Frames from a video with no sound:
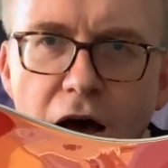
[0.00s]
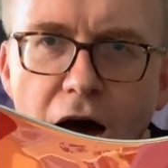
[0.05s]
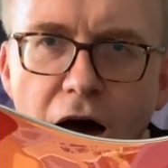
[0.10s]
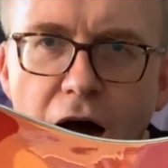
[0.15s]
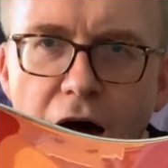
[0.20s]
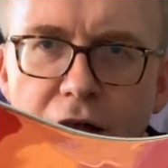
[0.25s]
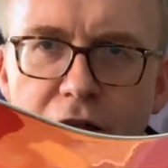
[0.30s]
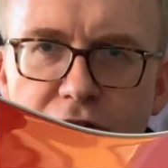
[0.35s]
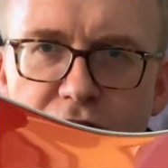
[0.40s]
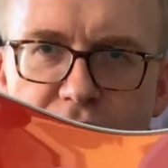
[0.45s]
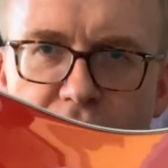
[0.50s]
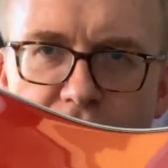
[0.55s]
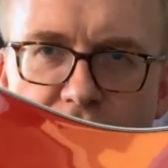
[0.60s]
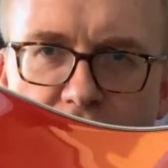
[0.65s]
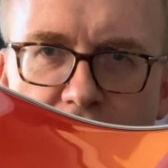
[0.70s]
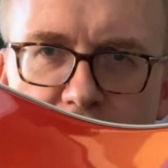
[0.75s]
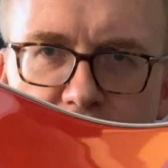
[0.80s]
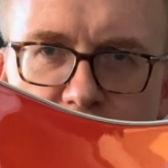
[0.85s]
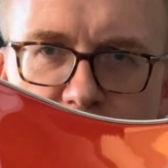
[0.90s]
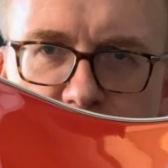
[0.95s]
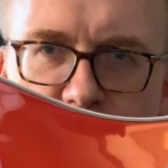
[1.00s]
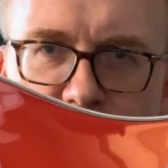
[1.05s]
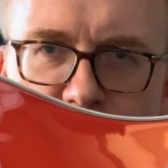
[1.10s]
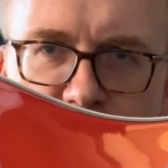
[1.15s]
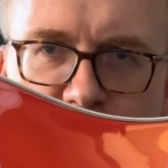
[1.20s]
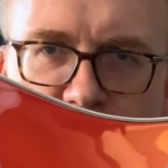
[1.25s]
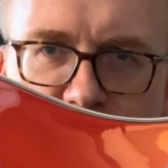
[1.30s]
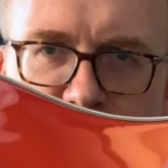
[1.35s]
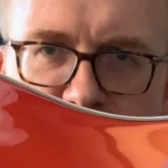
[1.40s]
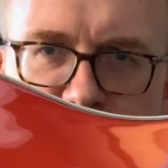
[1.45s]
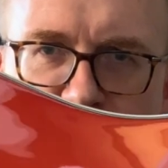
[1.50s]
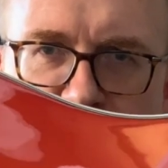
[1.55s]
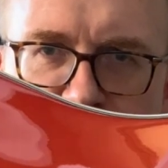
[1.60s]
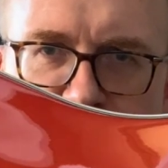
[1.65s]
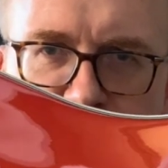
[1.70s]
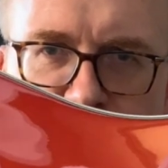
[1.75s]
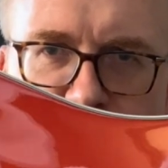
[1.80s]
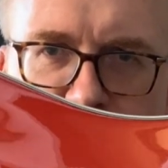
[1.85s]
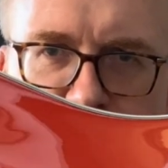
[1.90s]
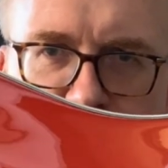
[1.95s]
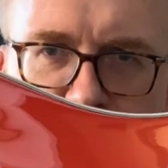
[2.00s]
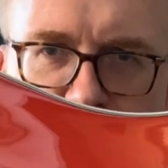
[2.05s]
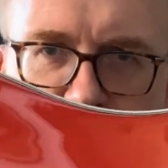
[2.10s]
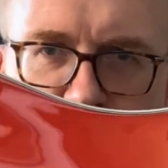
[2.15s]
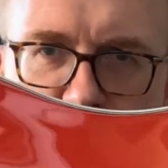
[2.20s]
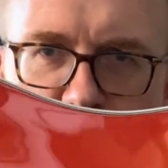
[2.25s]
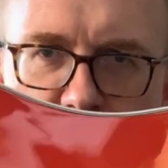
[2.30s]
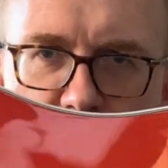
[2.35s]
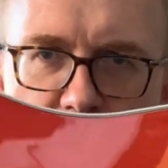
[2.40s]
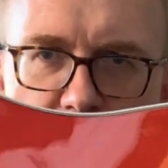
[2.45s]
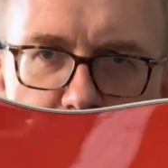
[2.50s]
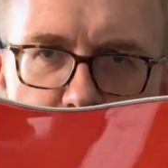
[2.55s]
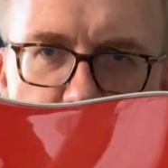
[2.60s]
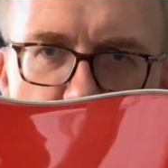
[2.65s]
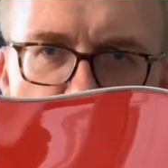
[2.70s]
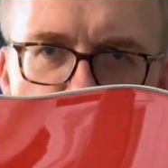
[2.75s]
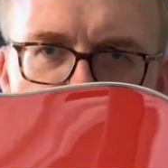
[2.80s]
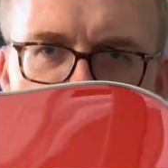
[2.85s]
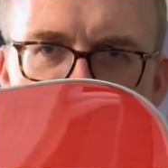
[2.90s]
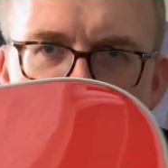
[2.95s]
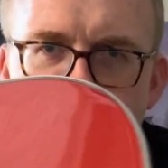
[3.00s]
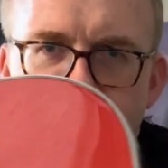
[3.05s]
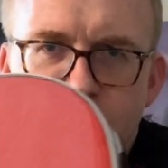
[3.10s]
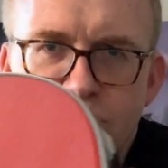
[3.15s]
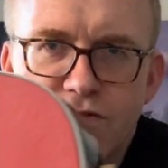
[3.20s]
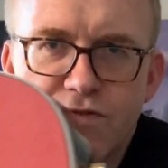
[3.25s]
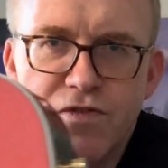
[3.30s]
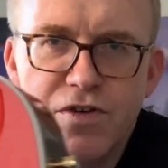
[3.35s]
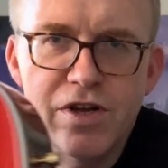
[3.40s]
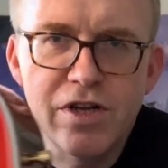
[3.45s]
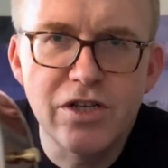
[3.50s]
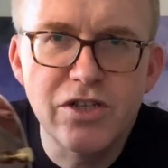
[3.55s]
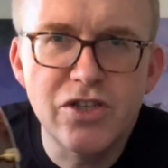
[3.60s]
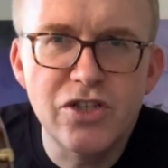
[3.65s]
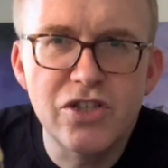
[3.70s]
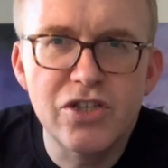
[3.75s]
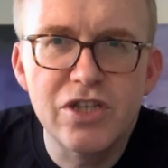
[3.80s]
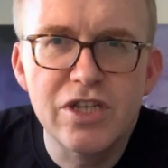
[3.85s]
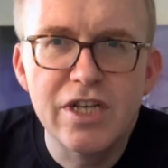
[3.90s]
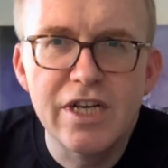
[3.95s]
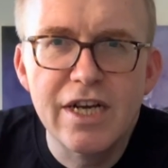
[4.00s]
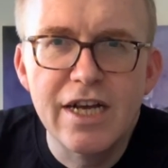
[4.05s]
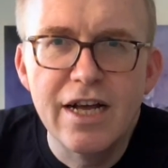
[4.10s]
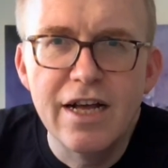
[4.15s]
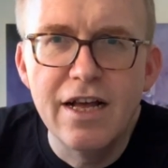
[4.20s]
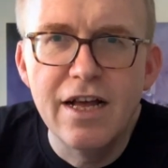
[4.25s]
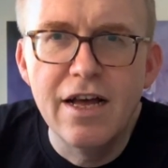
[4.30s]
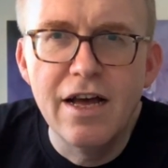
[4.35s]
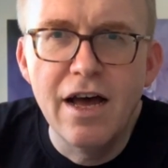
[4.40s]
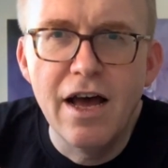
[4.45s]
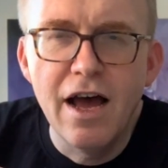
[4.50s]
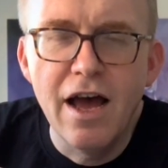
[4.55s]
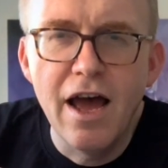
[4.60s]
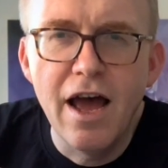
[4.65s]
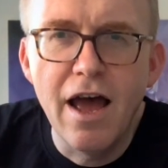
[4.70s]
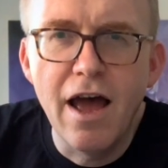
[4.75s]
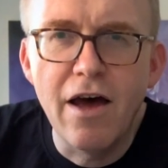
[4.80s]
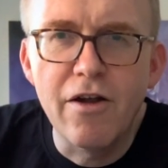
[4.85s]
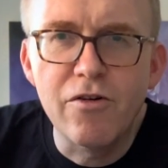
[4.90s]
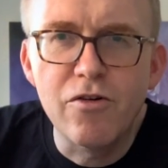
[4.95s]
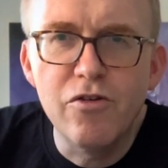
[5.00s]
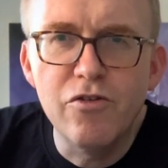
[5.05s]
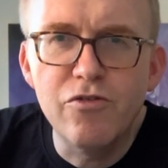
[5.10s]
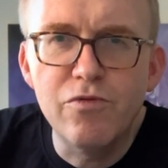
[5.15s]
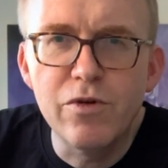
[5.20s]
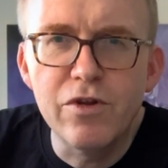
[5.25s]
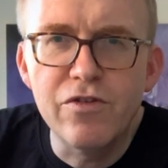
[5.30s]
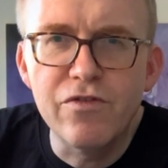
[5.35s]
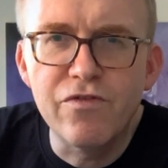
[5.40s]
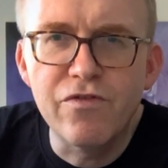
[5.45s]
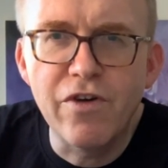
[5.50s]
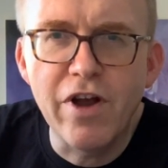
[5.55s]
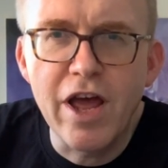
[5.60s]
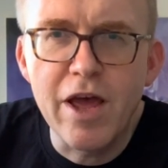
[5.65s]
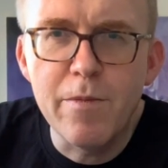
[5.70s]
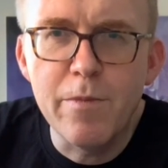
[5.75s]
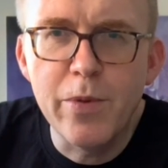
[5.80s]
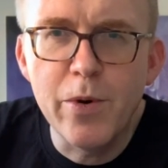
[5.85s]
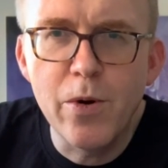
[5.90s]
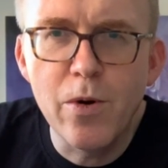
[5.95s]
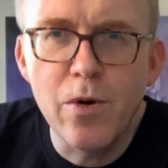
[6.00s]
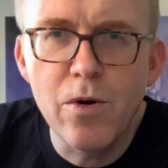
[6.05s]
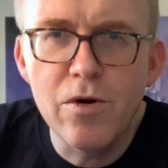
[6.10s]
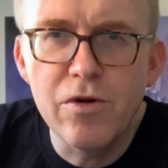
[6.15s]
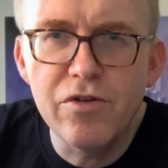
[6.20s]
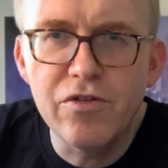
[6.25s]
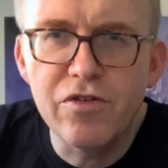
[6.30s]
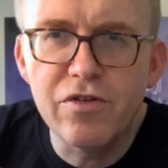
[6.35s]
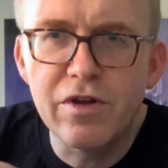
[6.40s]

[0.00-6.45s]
and it's got that fantastic polyester finish. Rosewood fretboard,